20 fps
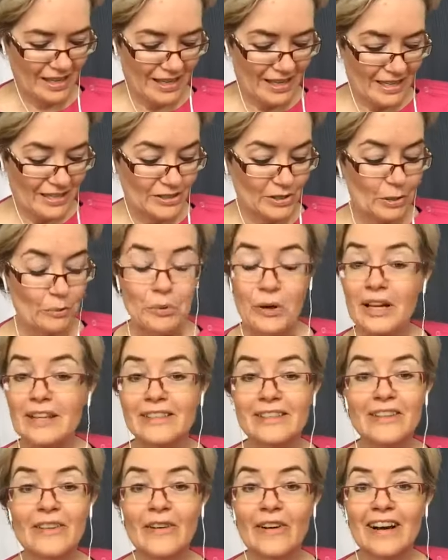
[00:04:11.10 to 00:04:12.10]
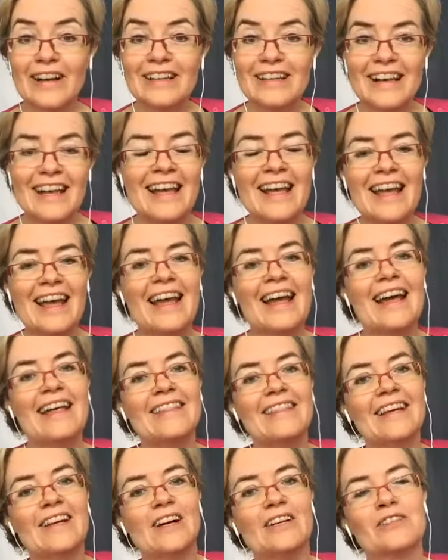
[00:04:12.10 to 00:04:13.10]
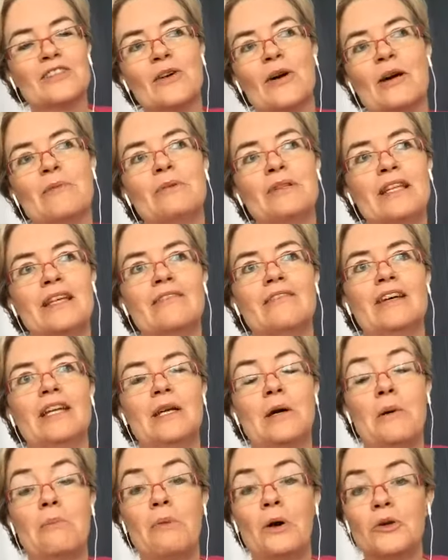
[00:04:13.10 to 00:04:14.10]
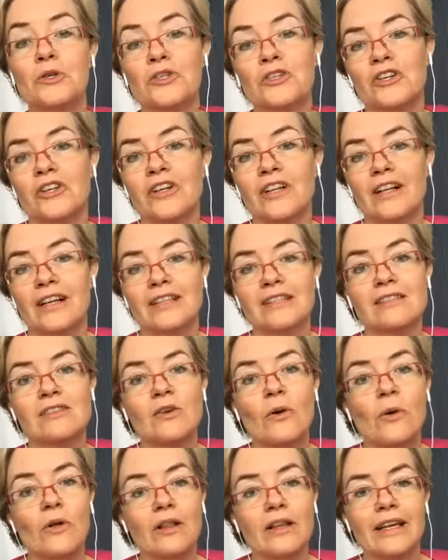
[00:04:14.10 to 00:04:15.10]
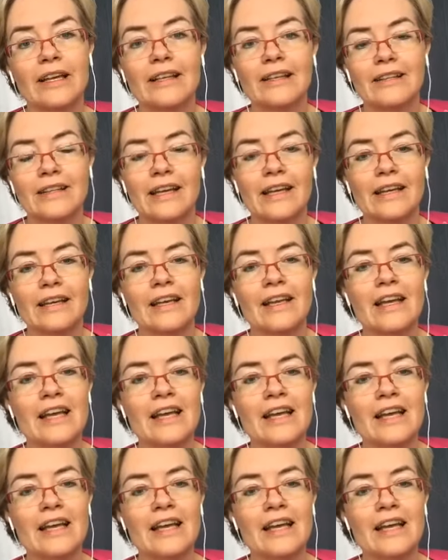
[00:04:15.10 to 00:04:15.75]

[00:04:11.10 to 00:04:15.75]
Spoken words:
So praise the Lord. And then also I believe in emotional and soul healing.